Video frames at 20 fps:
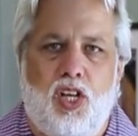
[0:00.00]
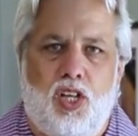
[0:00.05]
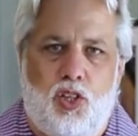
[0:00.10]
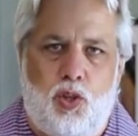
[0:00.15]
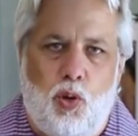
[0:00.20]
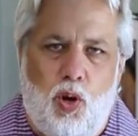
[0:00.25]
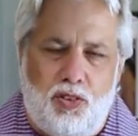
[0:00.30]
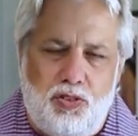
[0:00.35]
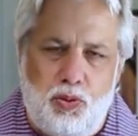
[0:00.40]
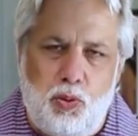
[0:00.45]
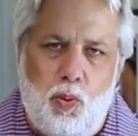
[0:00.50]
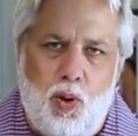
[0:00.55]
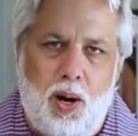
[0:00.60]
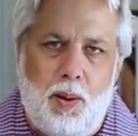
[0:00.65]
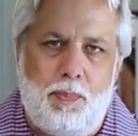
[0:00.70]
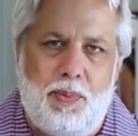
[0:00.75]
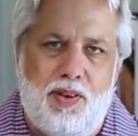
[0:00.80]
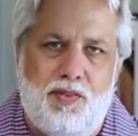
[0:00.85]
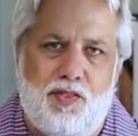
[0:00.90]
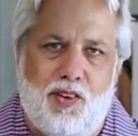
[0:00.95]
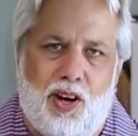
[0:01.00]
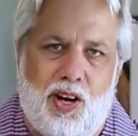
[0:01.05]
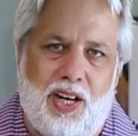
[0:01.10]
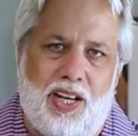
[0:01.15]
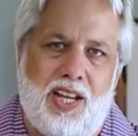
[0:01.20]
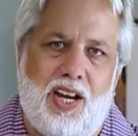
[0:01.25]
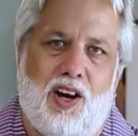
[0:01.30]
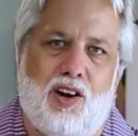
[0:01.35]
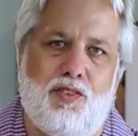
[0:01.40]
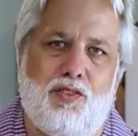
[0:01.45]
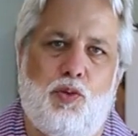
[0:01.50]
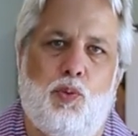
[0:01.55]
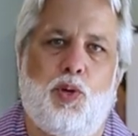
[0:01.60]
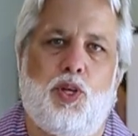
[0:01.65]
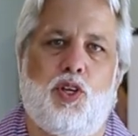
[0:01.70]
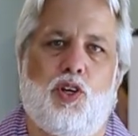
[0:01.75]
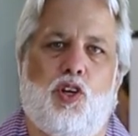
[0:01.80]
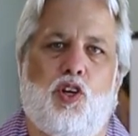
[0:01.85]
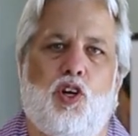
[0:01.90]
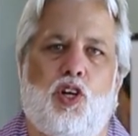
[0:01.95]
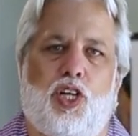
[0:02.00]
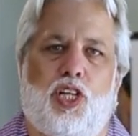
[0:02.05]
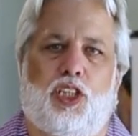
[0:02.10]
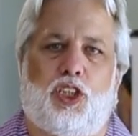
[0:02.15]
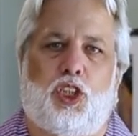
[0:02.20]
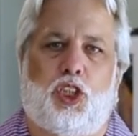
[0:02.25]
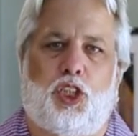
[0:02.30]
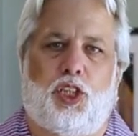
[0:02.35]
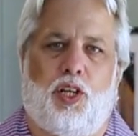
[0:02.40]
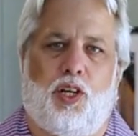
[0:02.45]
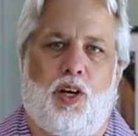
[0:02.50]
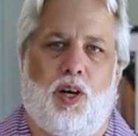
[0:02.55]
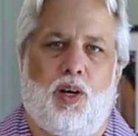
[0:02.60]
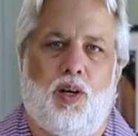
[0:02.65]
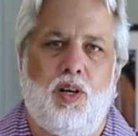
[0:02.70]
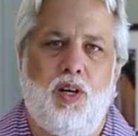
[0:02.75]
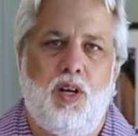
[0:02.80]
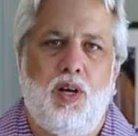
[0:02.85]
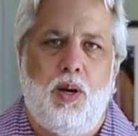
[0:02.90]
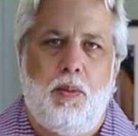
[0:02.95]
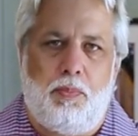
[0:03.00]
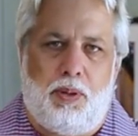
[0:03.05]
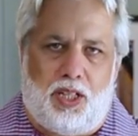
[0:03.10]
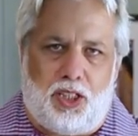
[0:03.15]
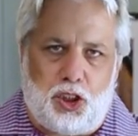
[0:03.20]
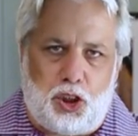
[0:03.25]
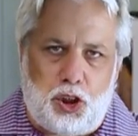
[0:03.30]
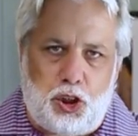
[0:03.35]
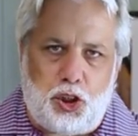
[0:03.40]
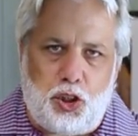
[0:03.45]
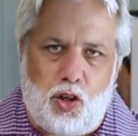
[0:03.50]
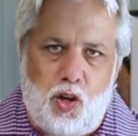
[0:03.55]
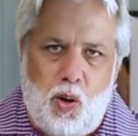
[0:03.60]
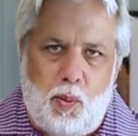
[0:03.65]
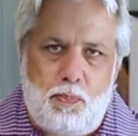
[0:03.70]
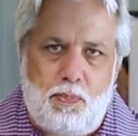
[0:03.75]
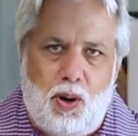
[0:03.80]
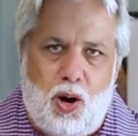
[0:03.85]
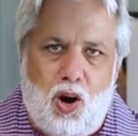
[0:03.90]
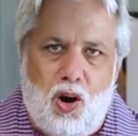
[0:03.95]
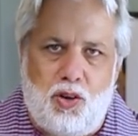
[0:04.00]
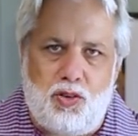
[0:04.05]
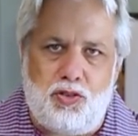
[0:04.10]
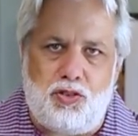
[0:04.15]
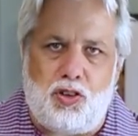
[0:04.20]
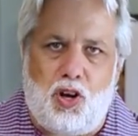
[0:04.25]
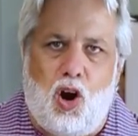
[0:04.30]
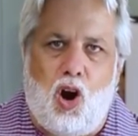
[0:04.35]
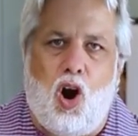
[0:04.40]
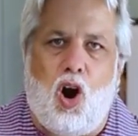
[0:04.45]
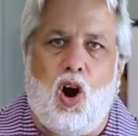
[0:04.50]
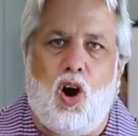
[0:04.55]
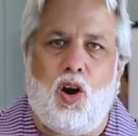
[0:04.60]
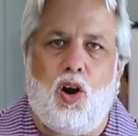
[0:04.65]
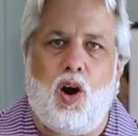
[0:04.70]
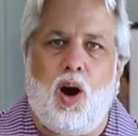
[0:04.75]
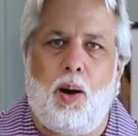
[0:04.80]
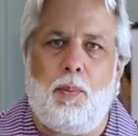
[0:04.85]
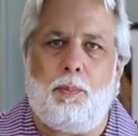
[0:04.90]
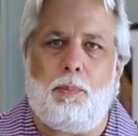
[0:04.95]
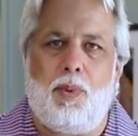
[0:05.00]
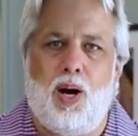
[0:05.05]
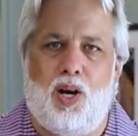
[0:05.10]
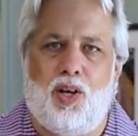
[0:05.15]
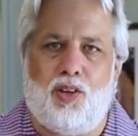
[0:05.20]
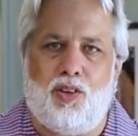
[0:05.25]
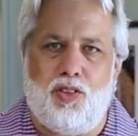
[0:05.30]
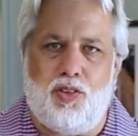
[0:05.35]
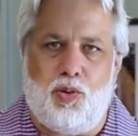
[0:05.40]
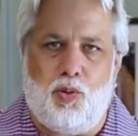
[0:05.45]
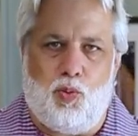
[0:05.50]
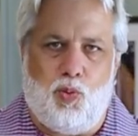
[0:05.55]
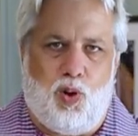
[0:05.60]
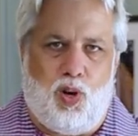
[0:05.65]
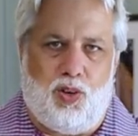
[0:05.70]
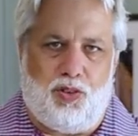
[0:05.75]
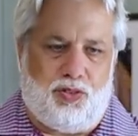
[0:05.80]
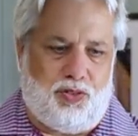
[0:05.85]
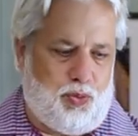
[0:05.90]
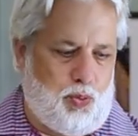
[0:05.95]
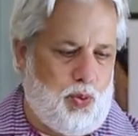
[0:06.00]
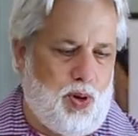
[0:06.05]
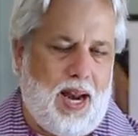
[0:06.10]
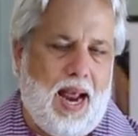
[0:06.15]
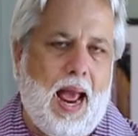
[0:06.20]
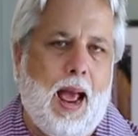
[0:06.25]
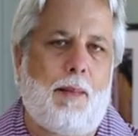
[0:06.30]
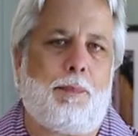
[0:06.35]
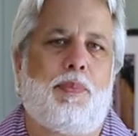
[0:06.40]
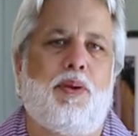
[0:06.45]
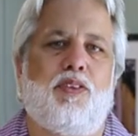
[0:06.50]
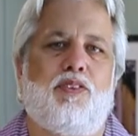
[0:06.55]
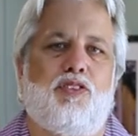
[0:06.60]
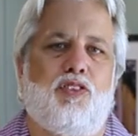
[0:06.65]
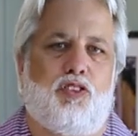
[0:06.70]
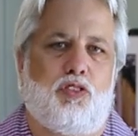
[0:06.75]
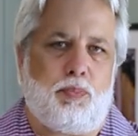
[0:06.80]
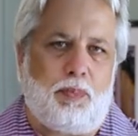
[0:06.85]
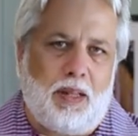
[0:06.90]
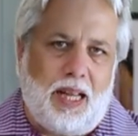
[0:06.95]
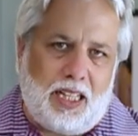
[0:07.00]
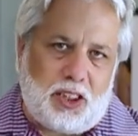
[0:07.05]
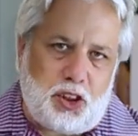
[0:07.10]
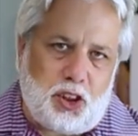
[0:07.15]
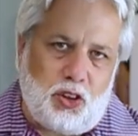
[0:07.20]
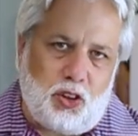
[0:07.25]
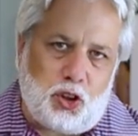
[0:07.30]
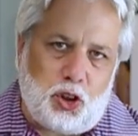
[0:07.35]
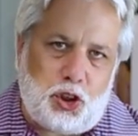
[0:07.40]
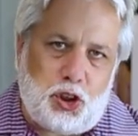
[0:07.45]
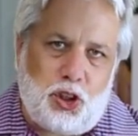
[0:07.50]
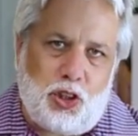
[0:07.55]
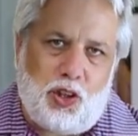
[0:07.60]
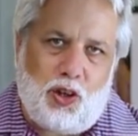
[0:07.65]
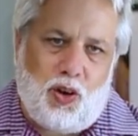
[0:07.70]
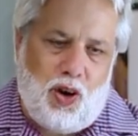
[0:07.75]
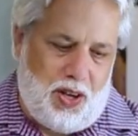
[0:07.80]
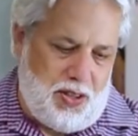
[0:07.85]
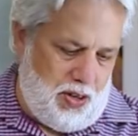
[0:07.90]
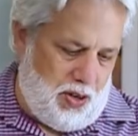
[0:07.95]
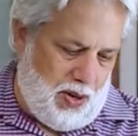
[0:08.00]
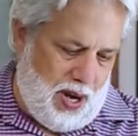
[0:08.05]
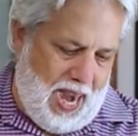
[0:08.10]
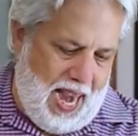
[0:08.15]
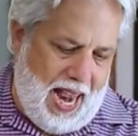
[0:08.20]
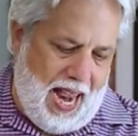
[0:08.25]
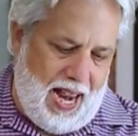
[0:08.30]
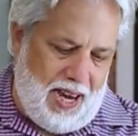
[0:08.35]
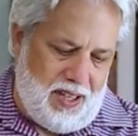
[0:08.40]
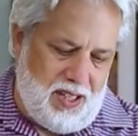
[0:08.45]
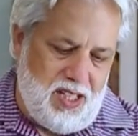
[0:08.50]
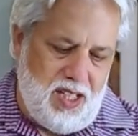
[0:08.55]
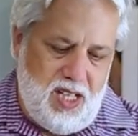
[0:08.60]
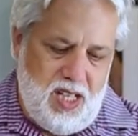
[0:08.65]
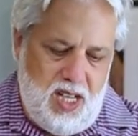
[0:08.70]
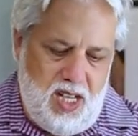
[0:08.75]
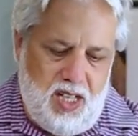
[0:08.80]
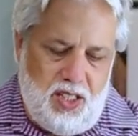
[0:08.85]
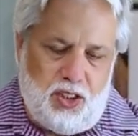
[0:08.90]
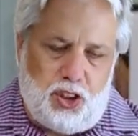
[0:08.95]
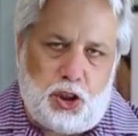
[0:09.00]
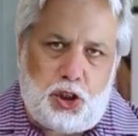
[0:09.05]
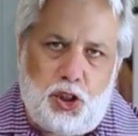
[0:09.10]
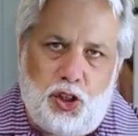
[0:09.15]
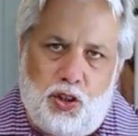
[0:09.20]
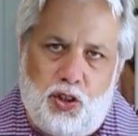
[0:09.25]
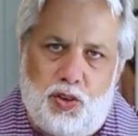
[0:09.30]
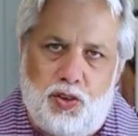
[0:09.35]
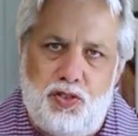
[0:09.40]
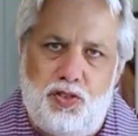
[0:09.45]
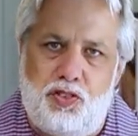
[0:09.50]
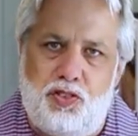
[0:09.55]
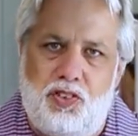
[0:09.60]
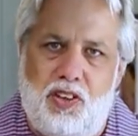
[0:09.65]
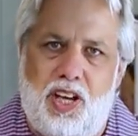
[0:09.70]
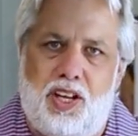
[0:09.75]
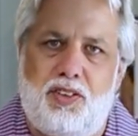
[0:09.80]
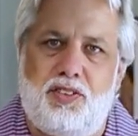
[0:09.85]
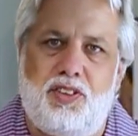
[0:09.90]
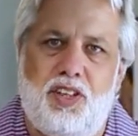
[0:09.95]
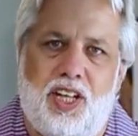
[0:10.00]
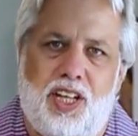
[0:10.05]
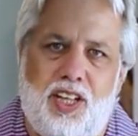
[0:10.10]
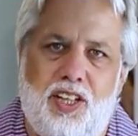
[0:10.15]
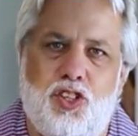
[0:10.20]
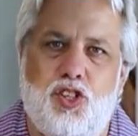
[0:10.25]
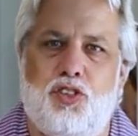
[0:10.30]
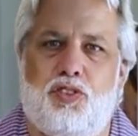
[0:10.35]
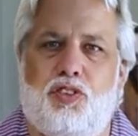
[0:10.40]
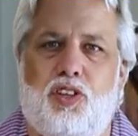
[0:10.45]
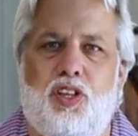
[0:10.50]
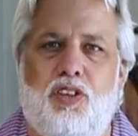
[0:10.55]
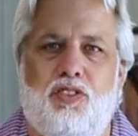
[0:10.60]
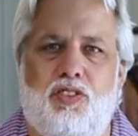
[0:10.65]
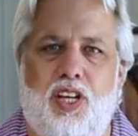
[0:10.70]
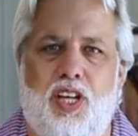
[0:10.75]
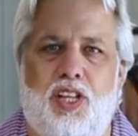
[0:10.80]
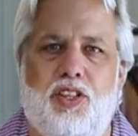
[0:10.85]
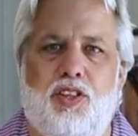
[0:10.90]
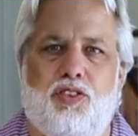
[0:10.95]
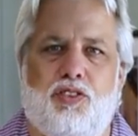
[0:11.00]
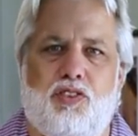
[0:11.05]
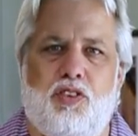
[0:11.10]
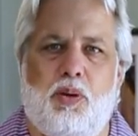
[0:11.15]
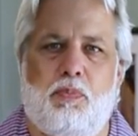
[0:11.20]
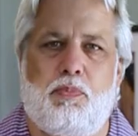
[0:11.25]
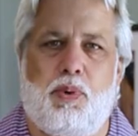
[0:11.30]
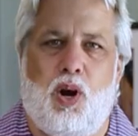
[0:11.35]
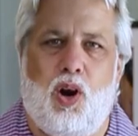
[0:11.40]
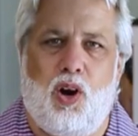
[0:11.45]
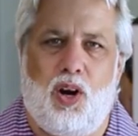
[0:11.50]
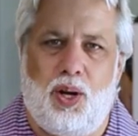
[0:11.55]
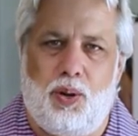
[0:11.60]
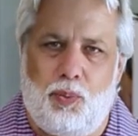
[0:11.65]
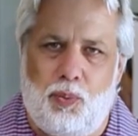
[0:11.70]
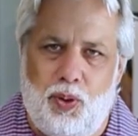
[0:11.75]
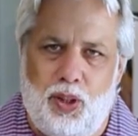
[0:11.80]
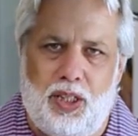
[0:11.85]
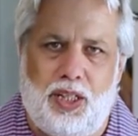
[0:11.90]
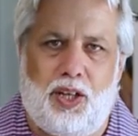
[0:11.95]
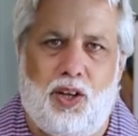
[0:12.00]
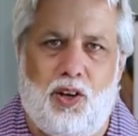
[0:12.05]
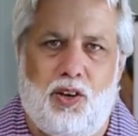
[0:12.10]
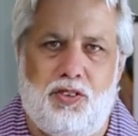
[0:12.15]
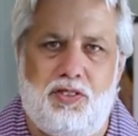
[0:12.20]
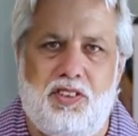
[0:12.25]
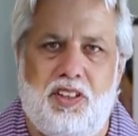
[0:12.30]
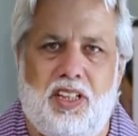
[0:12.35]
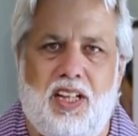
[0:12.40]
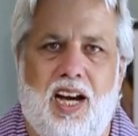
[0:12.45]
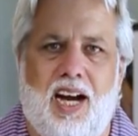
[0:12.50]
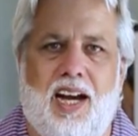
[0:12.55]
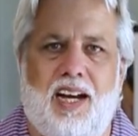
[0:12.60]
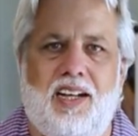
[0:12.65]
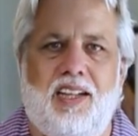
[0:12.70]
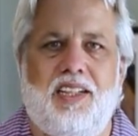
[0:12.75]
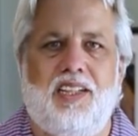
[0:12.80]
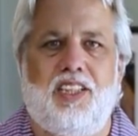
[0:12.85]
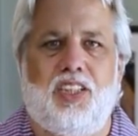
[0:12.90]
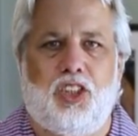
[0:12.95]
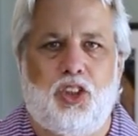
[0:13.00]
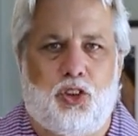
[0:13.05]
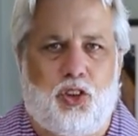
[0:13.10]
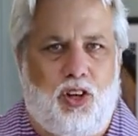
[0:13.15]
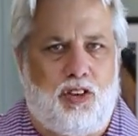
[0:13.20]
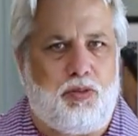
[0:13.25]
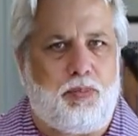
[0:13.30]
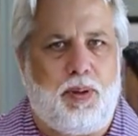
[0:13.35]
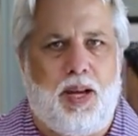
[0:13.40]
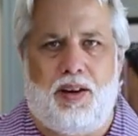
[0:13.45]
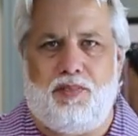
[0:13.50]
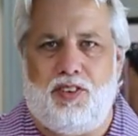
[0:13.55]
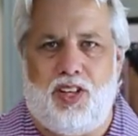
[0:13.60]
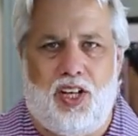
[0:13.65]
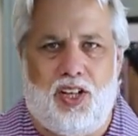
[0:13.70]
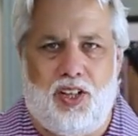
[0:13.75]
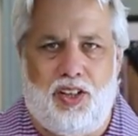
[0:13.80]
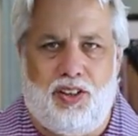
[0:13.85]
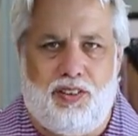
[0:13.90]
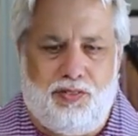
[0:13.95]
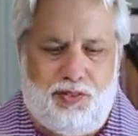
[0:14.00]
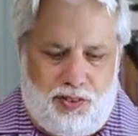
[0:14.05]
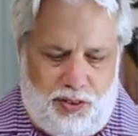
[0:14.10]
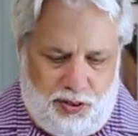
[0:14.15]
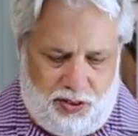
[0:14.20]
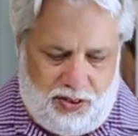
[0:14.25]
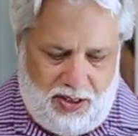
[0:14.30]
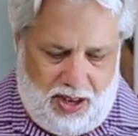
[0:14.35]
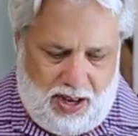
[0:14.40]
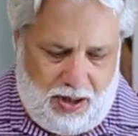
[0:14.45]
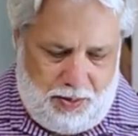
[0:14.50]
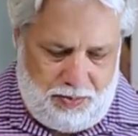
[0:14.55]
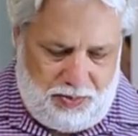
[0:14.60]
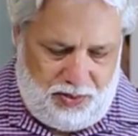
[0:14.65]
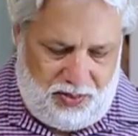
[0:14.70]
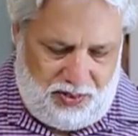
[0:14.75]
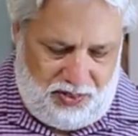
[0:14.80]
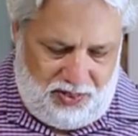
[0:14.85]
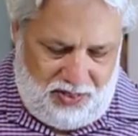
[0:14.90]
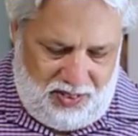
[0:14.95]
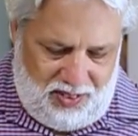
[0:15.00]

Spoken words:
You also want to be very careful when you cook in sugar, because sugar burns are among the worst. What happens, you splash a little sugar on your hand, the sugar sticks and it just continues to burn. It really hurts a lot. Trust me, I've done it a few times.